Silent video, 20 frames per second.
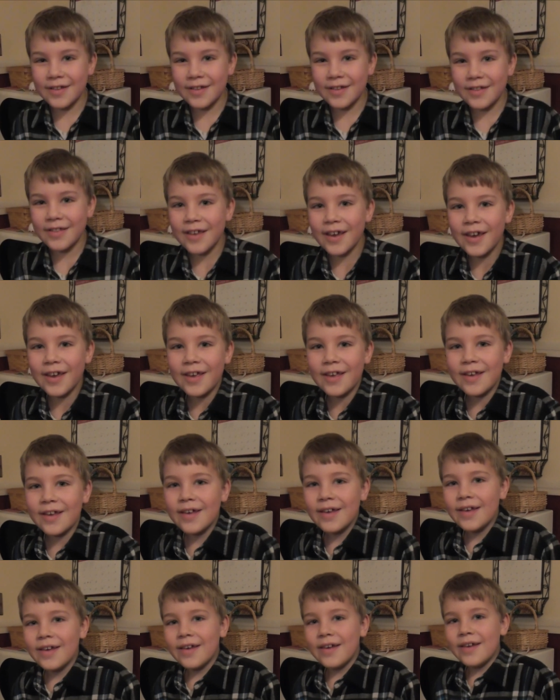Good night.
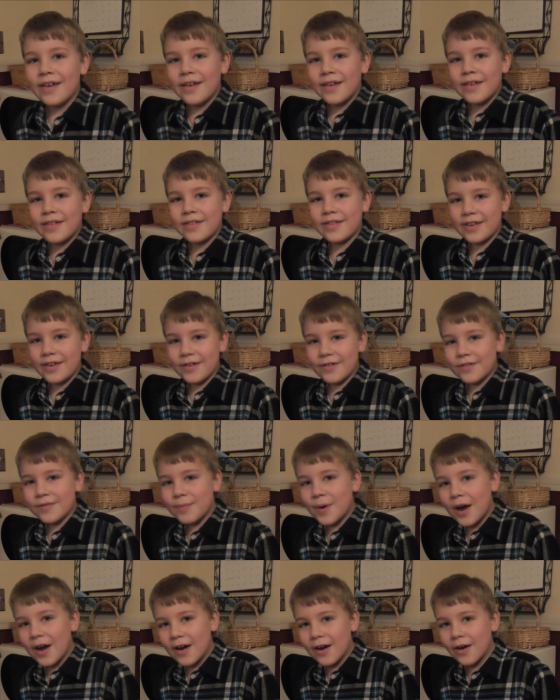See you
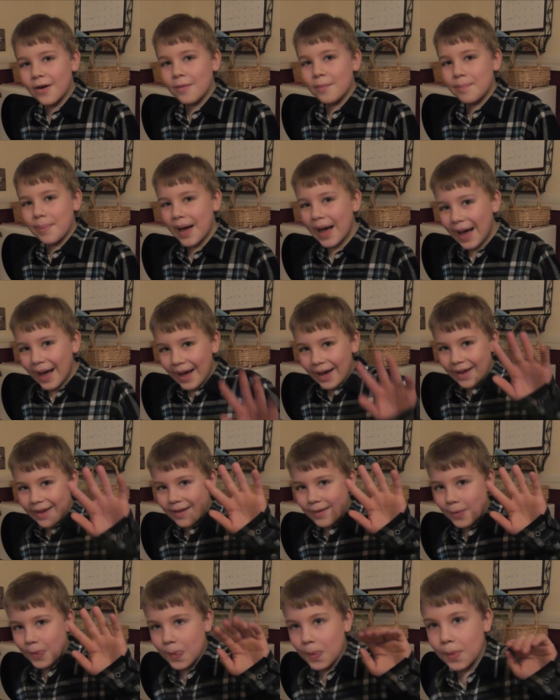tomorrow.
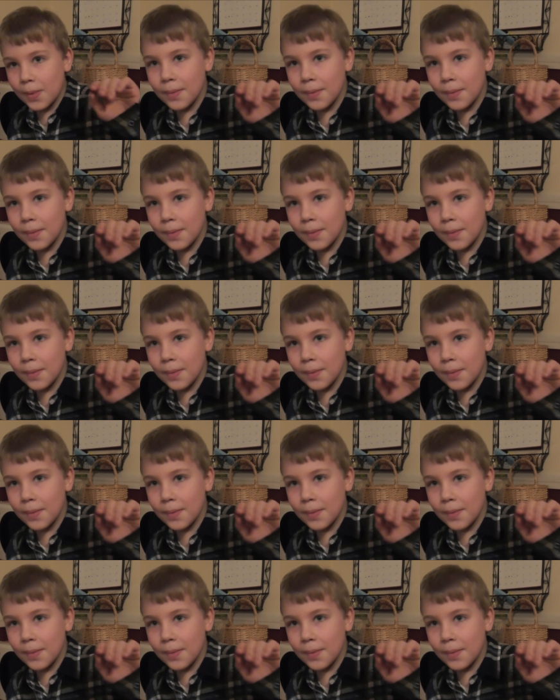Bye.